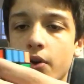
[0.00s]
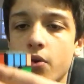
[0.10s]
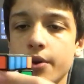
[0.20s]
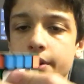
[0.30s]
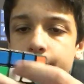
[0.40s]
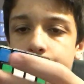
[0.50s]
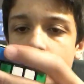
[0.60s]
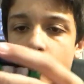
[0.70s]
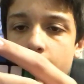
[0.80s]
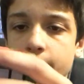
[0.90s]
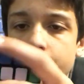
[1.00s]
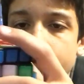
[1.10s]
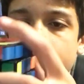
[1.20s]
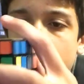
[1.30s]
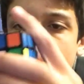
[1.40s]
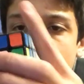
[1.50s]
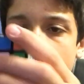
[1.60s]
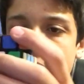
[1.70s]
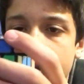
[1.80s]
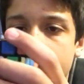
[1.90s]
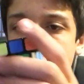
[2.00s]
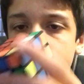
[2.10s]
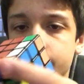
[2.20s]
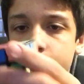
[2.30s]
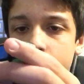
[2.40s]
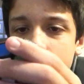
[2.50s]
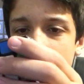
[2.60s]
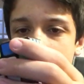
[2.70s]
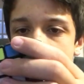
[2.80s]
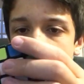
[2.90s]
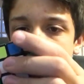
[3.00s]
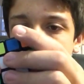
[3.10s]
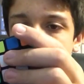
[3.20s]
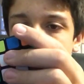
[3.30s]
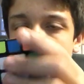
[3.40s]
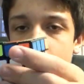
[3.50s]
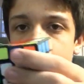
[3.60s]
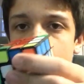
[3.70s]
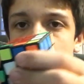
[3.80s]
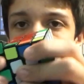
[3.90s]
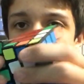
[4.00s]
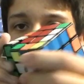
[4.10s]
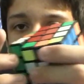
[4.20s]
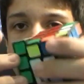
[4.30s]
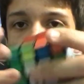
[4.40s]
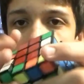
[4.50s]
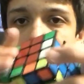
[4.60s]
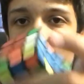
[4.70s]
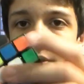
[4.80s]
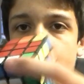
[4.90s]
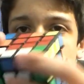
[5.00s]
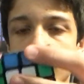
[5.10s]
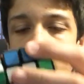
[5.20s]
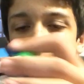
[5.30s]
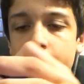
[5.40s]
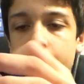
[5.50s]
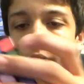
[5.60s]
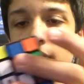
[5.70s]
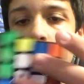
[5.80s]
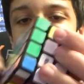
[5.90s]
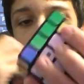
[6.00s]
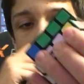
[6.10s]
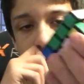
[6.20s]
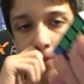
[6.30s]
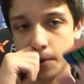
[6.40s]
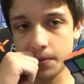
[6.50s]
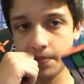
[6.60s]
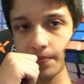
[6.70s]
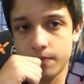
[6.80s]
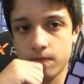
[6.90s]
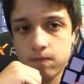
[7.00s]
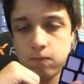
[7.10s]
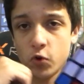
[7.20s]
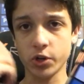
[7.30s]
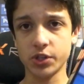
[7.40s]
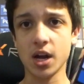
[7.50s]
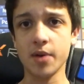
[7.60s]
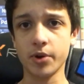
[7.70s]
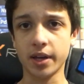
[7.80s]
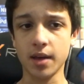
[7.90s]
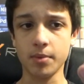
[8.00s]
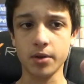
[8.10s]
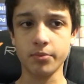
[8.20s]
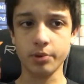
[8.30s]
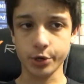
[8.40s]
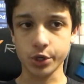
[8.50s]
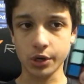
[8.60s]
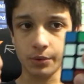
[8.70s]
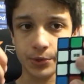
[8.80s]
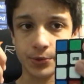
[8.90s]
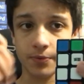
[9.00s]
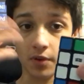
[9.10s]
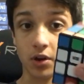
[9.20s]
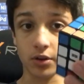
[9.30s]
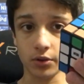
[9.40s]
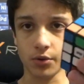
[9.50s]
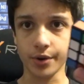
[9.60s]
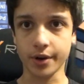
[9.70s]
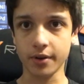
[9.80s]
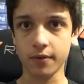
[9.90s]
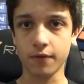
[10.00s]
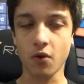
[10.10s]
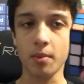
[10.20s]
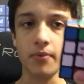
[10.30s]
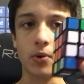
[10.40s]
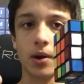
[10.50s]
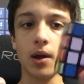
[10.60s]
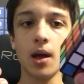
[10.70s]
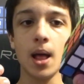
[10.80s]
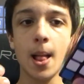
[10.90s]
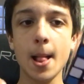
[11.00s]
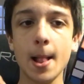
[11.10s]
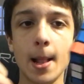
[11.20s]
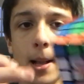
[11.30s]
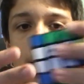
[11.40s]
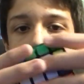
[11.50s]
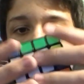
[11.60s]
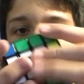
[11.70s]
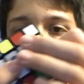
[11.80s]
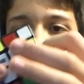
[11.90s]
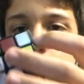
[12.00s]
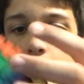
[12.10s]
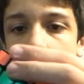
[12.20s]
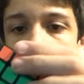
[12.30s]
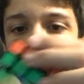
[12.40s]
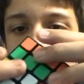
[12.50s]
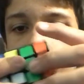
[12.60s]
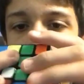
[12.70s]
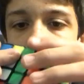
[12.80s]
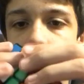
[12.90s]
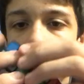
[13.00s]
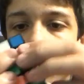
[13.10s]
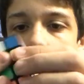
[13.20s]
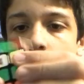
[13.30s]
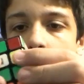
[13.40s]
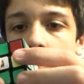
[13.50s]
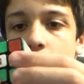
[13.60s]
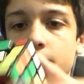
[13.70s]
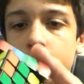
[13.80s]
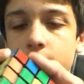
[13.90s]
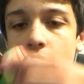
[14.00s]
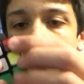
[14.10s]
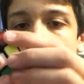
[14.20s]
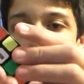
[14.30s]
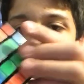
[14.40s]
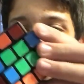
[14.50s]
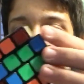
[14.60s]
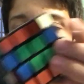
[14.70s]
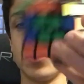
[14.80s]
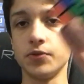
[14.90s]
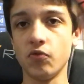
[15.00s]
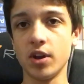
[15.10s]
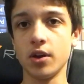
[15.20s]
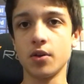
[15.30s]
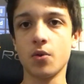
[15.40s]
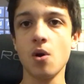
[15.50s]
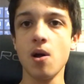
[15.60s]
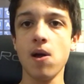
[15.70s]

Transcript: corner cutting's all right. It's not the best. Like, it's not modern 4x4 corner cutting, but for its time when it came out, I'm pretty sure it was very good corner cutting for 4x4. It's my main. I solve on it a lot. It's the only 4x4 in this video,